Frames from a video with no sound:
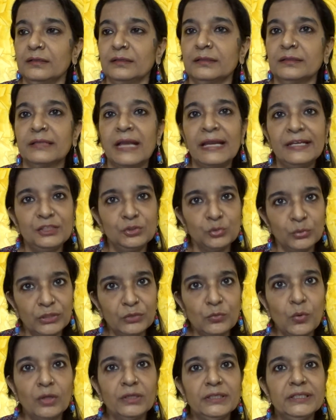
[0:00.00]
Right to
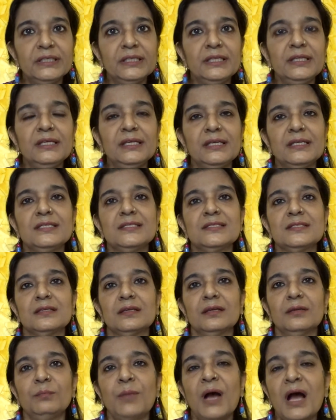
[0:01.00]
equality is
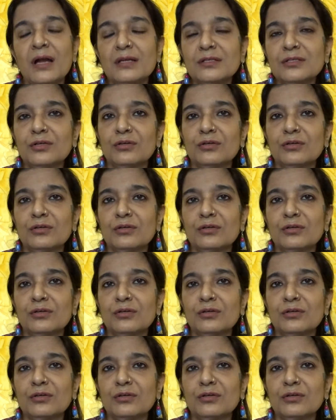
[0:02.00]
part